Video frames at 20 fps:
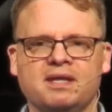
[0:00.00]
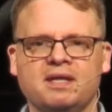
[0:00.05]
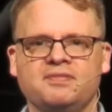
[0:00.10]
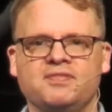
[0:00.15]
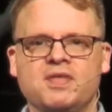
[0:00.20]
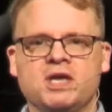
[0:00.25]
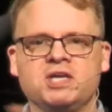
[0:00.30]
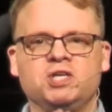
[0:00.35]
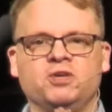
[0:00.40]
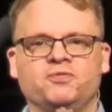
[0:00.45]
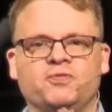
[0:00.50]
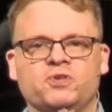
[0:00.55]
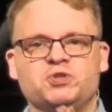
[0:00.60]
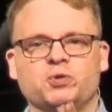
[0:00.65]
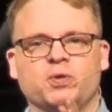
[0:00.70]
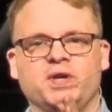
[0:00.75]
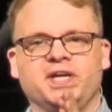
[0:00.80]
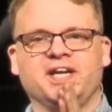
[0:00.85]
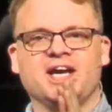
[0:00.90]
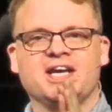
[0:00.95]
Thank you for
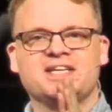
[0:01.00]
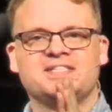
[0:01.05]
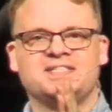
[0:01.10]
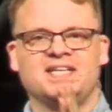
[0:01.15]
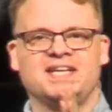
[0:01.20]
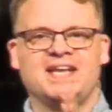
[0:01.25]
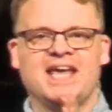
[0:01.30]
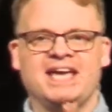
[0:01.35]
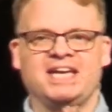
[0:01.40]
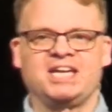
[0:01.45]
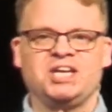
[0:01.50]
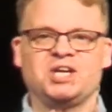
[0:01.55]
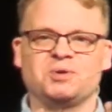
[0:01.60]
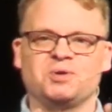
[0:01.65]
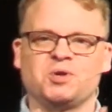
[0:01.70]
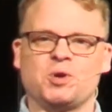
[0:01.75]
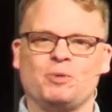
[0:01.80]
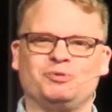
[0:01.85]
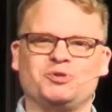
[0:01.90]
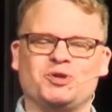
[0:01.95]
joining us today here at
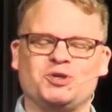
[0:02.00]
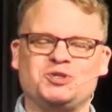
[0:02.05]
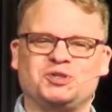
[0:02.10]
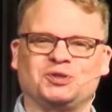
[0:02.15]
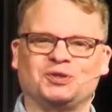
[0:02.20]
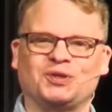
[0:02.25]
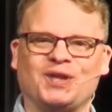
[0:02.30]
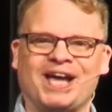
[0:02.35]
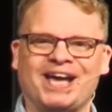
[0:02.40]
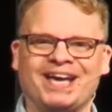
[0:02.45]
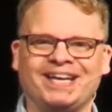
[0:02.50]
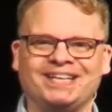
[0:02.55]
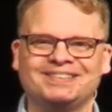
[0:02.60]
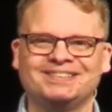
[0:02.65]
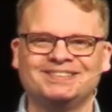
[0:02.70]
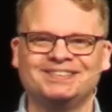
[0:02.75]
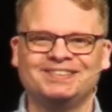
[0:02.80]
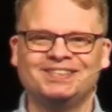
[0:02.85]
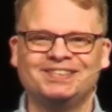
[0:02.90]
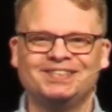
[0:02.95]
Hope Church Online.
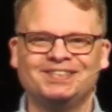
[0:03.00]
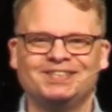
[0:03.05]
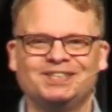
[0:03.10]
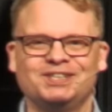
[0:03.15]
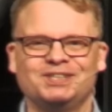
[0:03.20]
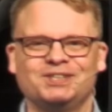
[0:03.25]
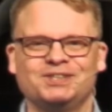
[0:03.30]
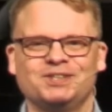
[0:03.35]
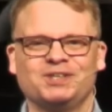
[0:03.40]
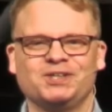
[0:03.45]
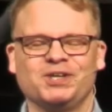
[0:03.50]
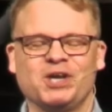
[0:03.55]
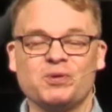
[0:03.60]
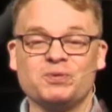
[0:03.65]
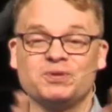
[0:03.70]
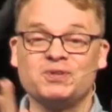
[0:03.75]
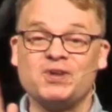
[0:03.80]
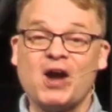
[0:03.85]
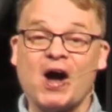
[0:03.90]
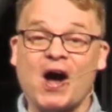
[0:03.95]
Go
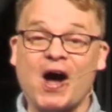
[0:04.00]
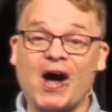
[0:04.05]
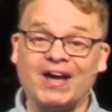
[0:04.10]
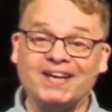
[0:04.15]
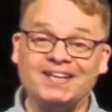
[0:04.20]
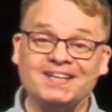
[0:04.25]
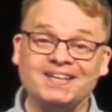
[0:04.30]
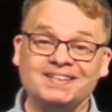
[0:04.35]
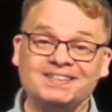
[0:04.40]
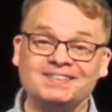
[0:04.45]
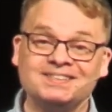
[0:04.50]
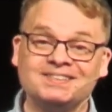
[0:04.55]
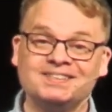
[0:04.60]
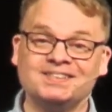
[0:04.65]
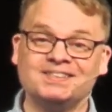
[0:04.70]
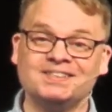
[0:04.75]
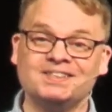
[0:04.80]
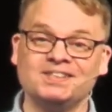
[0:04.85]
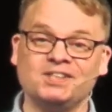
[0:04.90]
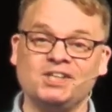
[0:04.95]
with God,
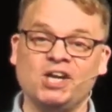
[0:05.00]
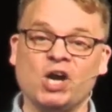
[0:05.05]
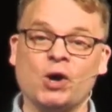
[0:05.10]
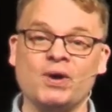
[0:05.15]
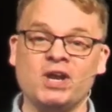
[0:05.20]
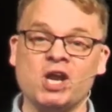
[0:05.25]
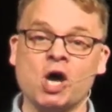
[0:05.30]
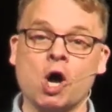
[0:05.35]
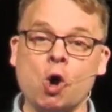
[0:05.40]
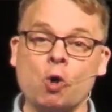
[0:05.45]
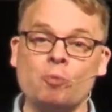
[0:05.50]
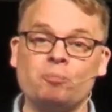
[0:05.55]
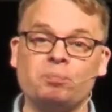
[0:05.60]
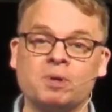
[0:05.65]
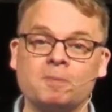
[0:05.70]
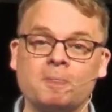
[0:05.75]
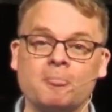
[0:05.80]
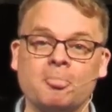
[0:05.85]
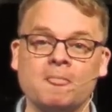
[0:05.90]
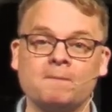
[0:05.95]
go in hope,
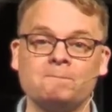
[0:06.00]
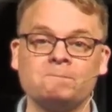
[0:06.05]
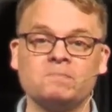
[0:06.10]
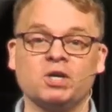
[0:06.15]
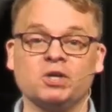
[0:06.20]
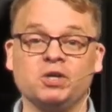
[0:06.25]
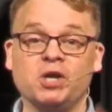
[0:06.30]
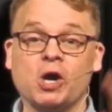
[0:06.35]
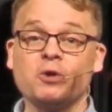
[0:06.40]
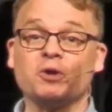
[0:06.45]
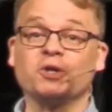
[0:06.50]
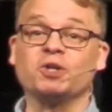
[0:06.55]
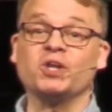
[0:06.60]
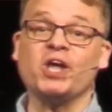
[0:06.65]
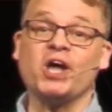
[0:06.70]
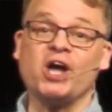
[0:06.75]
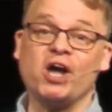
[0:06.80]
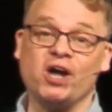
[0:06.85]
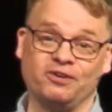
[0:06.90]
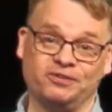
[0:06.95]
go to
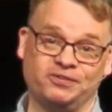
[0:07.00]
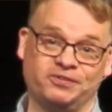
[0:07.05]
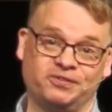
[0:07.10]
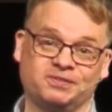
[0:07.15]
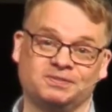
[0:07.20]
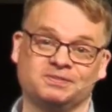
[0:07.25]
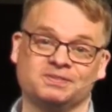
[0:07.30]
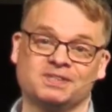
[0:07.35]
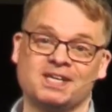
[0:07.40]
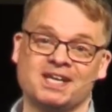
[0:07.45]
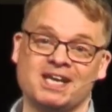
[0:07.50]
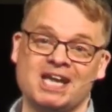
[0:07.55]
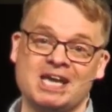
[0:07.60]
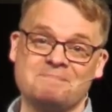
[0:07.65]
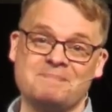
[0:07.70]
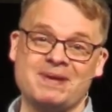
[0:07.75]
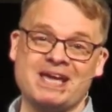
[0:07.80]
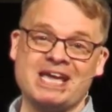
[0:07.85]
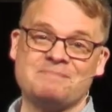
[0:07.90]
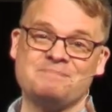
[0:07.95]
love, and
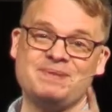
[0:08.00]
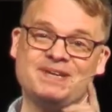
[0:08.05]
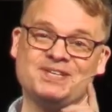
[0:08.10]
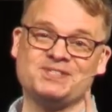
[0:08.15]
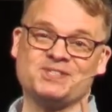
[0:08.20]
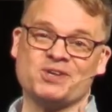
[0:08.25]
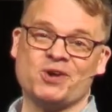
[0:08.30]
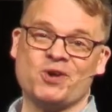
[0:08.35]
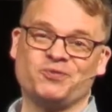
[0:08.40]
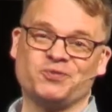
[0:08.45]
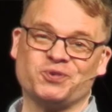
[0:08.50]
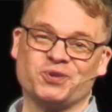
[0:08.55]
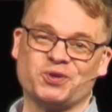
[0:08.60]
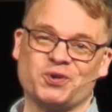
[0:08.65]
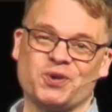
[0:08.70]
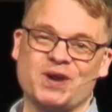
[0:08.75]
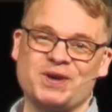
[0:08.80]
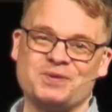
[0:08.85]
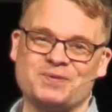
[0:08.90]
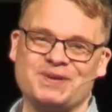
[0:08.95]
may it be so for a
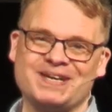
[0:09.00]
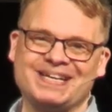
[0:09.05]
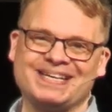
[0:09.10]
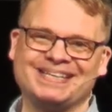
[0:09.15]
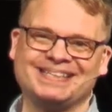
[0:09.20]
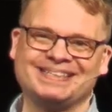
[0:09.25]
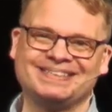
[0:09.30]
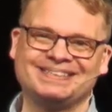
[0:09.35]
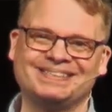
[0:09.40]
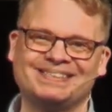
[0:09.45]
great week.